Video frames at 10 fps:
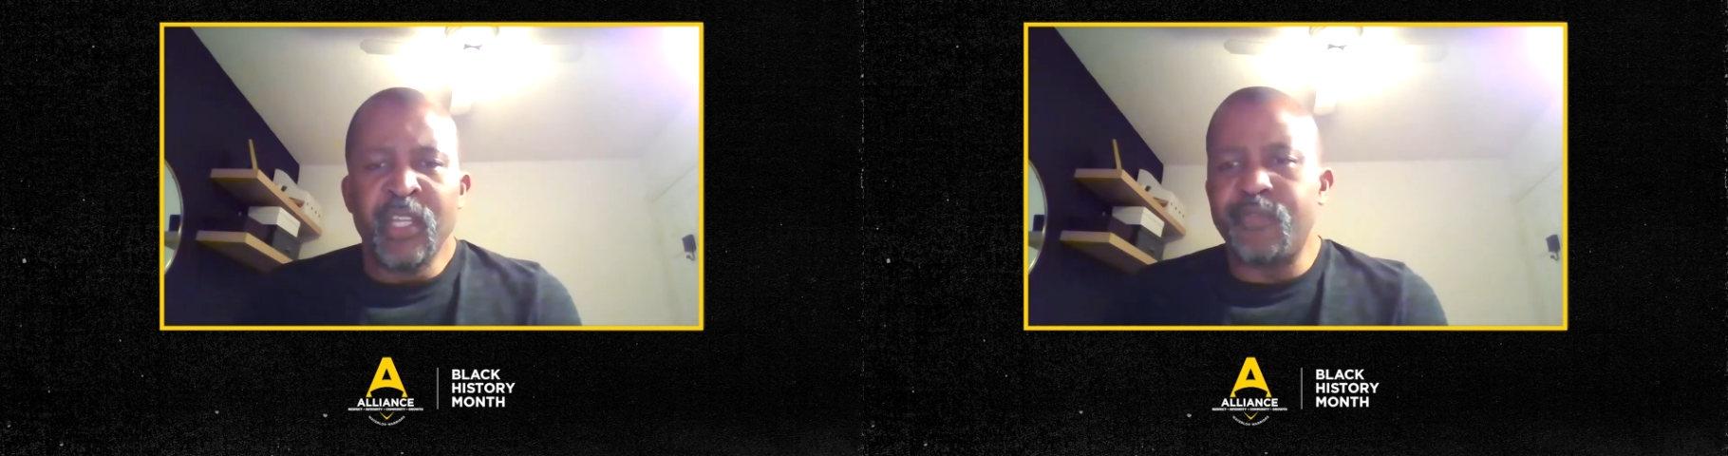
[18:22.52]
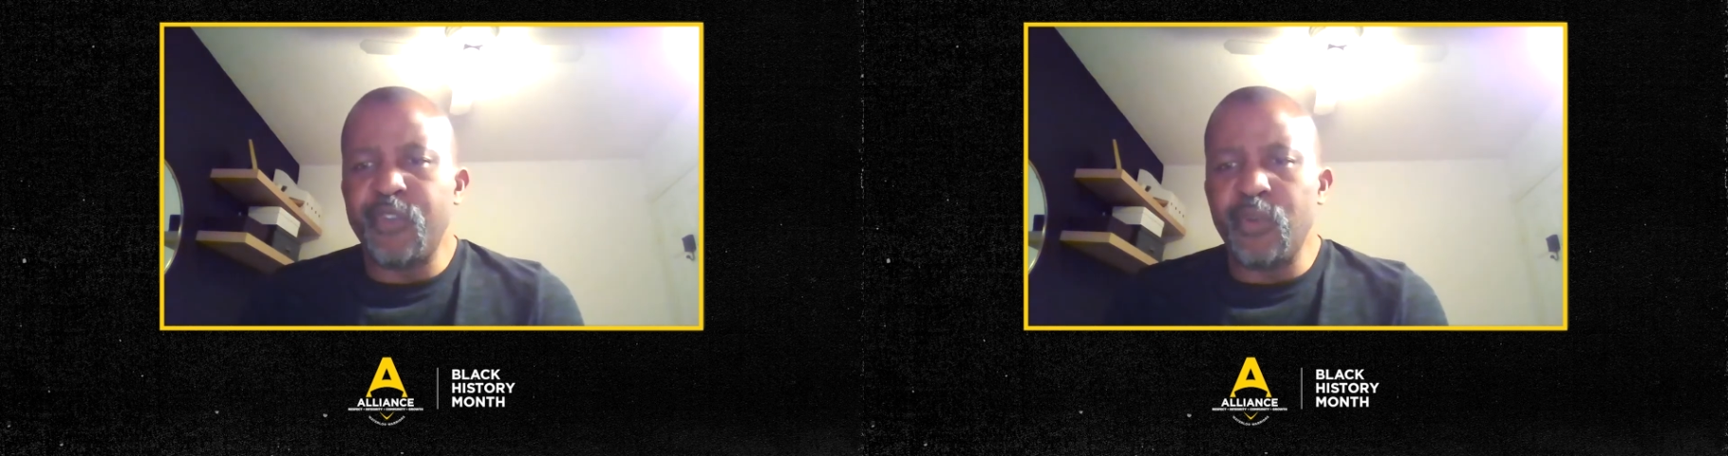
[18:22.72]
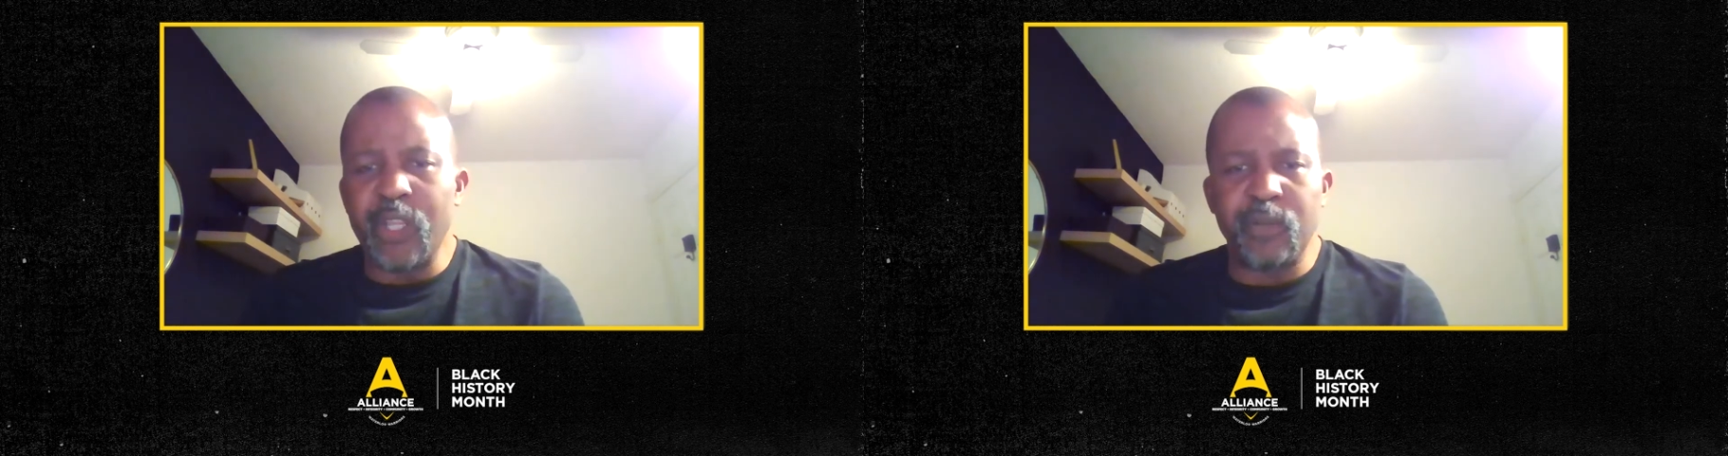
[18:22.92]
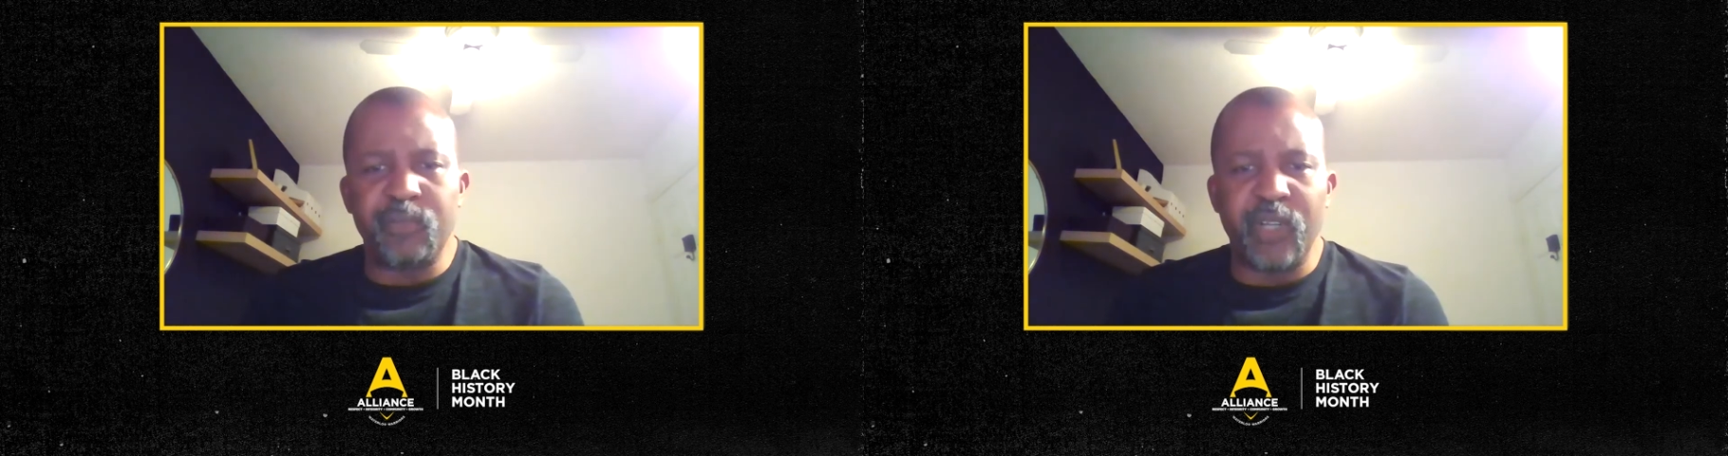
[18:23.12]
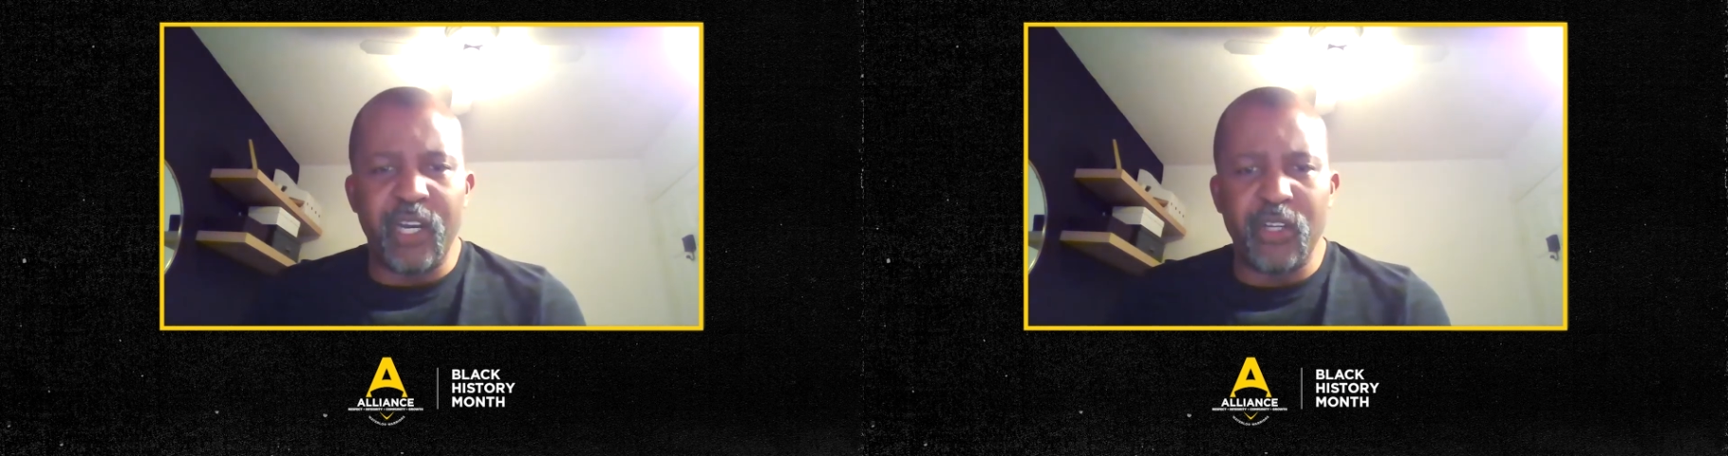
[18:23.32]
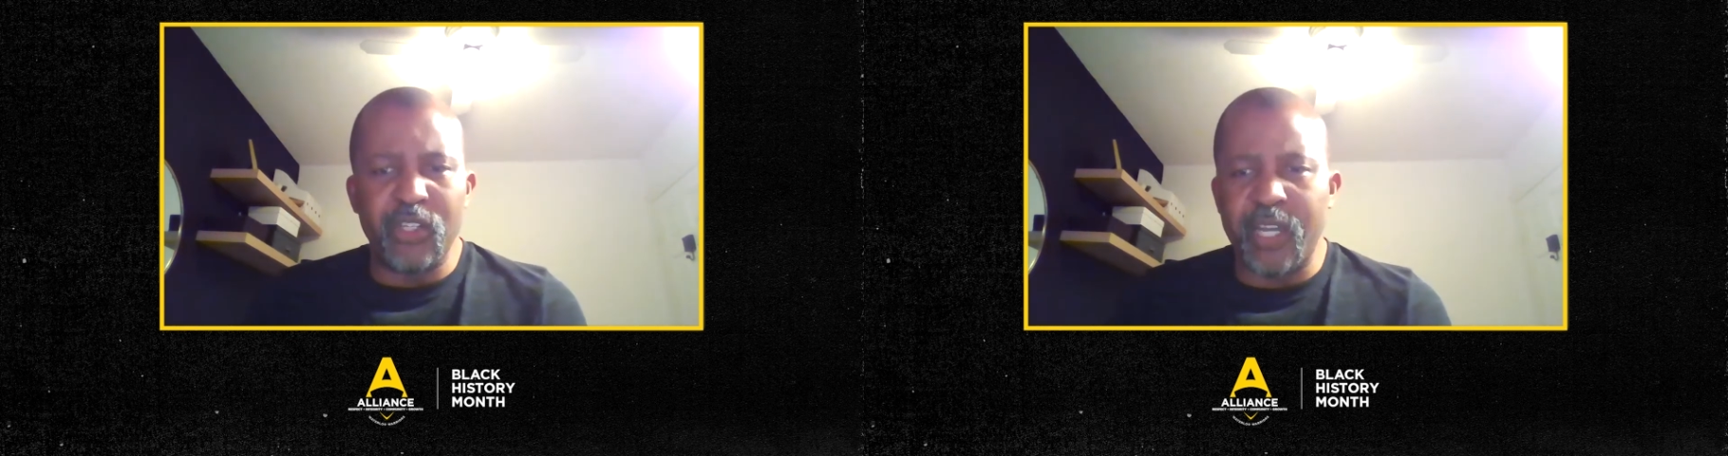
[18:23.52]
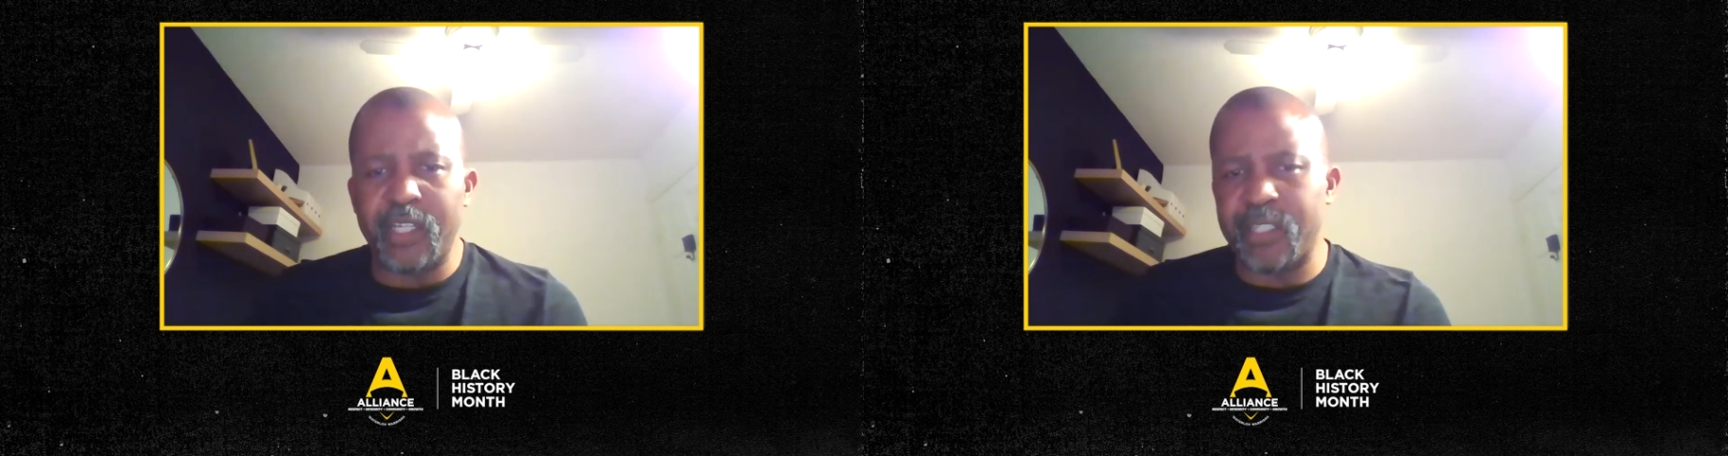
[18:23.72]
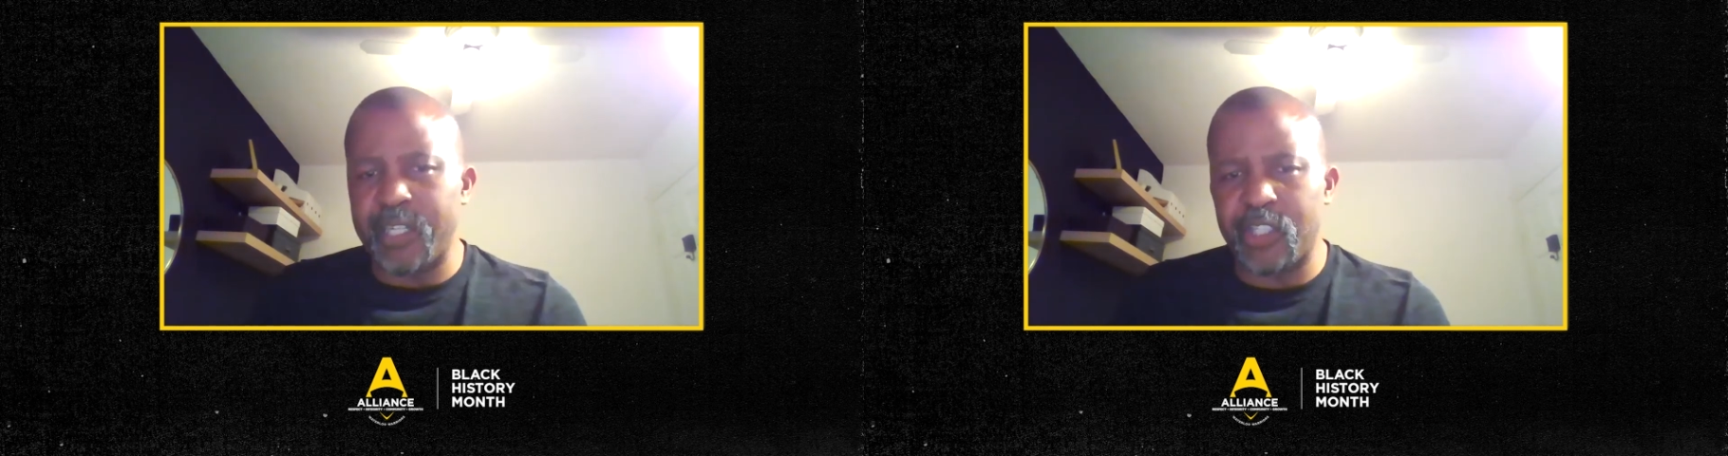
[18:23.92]
There's a few other players I
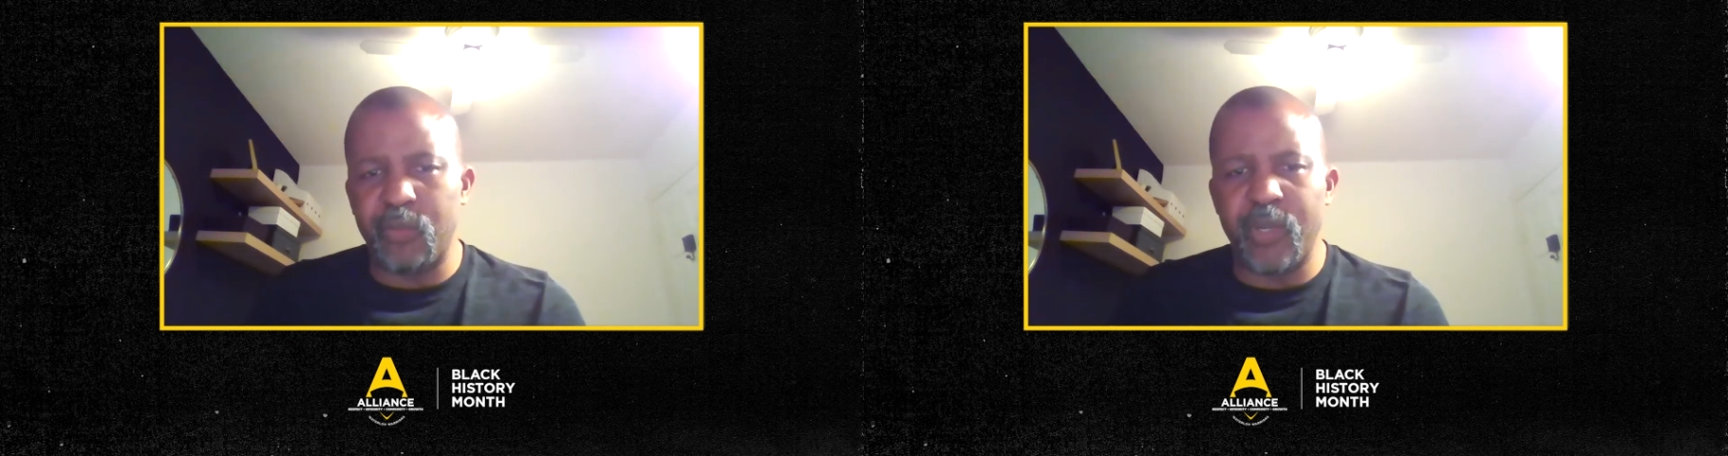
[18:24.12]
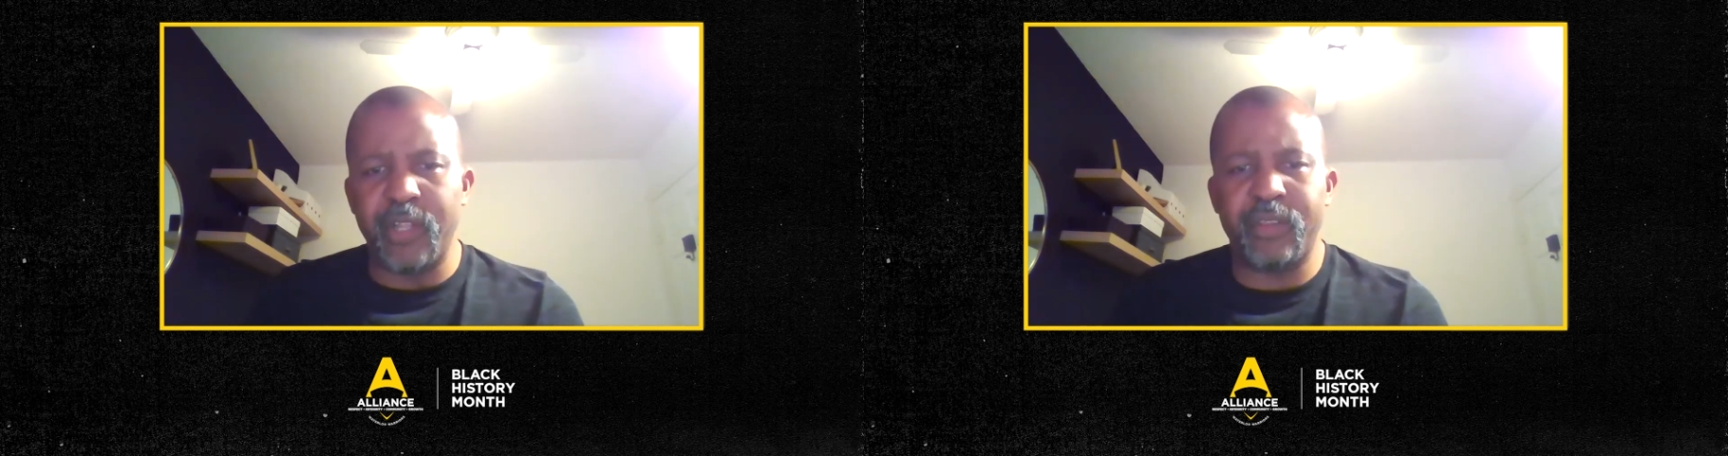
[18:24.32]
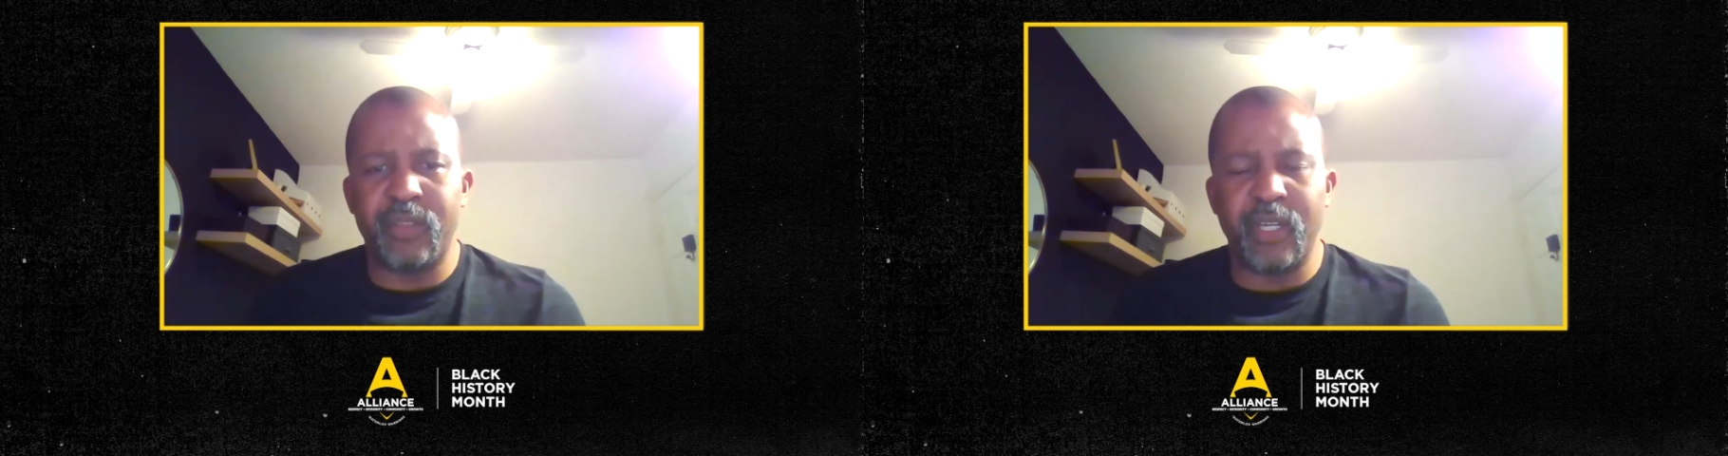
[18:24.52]
connected with